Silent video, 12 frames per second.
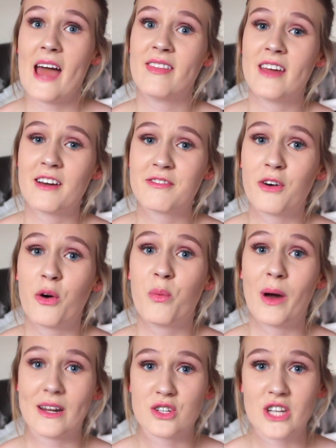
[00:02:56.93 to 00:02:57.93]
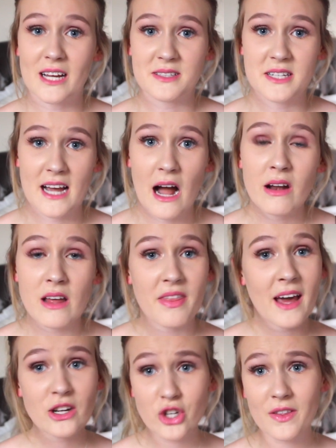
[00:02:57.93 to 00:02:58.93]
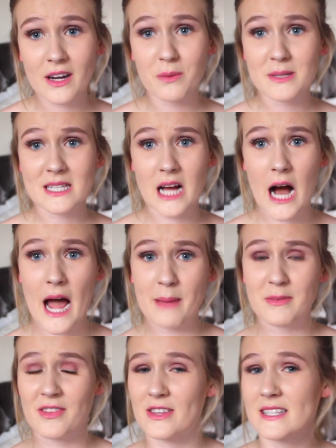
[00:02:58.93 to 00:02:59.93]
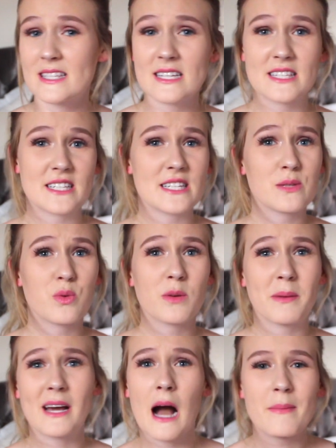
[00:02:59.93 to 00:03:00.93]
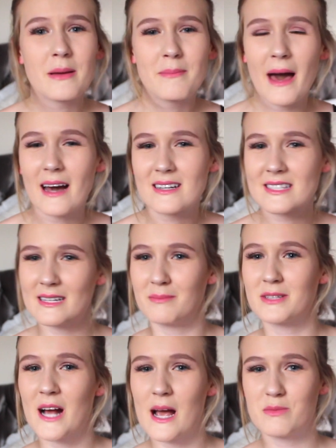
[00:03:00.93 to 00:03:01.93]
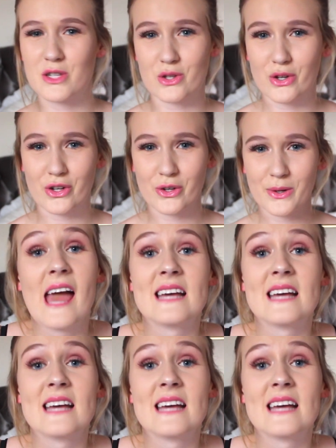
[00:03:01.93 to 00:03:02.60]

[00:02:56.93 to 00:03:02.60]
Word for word: and therefore when it shut down, they knew that it was time that the sisters would be coming back sometime soon.